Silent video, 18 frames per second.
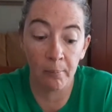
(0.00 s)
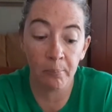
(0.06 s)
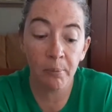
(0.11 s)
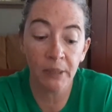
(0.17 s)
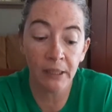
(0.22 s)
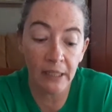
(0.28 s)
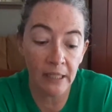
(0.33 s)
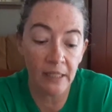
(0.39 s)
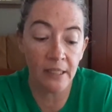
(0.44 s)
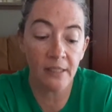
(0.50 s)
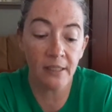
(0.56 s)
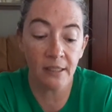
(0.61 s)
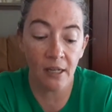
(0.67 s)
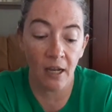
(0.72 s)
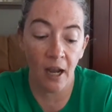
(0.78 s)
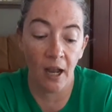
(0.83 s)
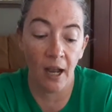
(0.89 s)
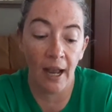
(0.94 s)
please
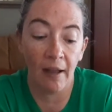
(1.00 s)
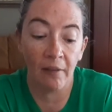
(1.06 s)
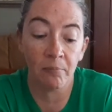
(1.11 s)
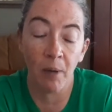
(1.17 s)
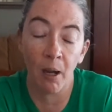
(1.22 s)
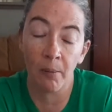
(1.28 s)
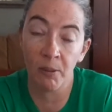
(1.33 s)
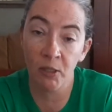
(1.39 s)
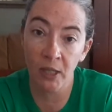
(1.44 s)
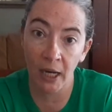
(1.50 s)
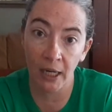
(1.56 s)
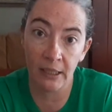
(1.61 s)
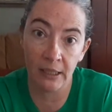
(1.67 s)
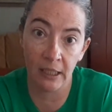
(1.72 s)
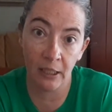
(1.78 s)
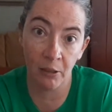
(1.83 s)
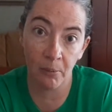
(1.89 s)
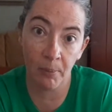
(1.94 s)
uh, have mom or dad
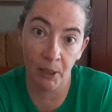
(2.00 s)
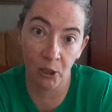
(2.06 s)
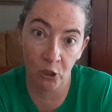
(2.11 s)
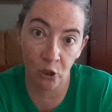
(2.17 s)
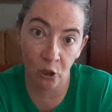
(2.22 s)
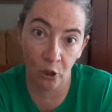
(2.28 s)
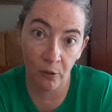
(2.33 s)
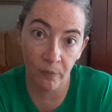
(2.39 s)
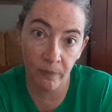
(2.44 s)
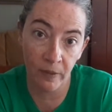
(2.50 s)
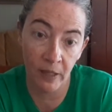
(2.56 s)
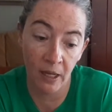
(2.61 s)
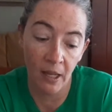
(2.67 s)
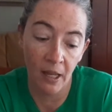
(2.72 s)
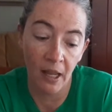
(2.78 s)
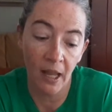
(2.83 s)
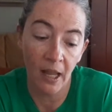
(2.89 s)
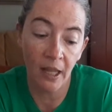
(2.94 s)
take a picture
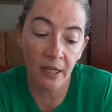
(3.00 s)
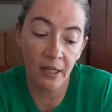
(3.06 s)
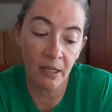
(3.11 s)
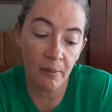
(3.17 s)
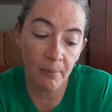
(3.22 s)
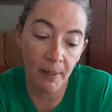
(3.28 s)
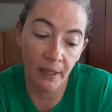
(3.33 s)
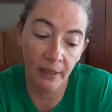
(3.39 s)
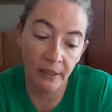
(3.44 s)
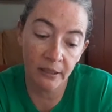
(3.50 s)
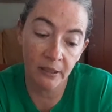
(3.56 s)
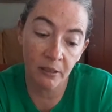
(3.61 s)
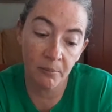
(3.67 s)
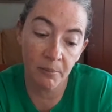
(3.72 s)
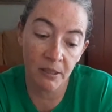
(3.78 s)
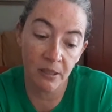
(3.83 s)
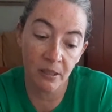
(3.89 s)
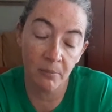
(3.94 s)
and email it to
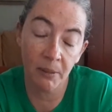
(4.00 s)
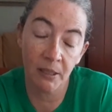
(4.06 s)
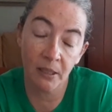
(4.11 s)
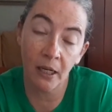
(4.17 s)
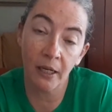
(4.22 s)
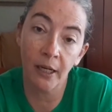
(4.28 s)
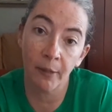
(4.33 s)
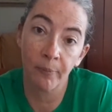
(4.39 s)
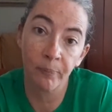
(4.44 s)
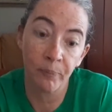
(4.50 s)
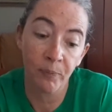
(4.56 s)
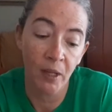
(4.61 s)
Mrs. McDonagh.